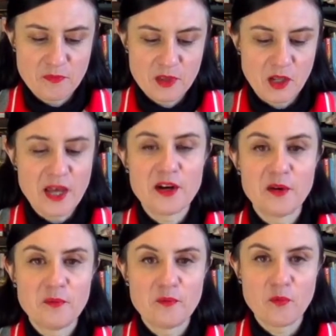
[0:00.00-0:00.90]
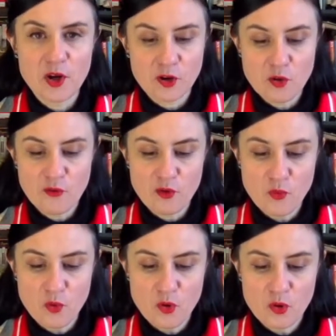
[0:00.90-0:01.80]
Later, when I go for a
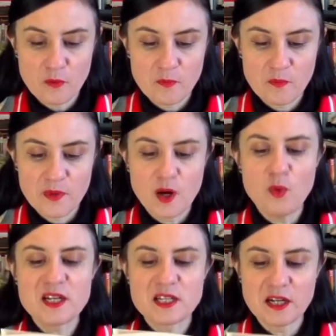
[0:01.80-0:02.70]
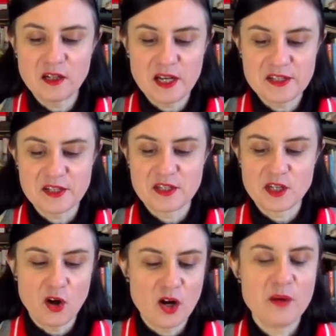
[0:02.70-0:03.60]
walk, I wear sunglasses to
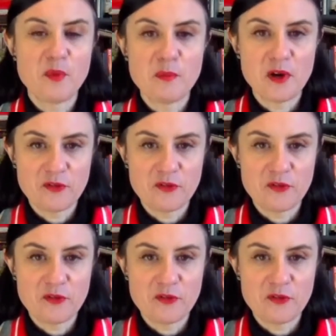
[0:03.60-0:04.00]
hide my puffy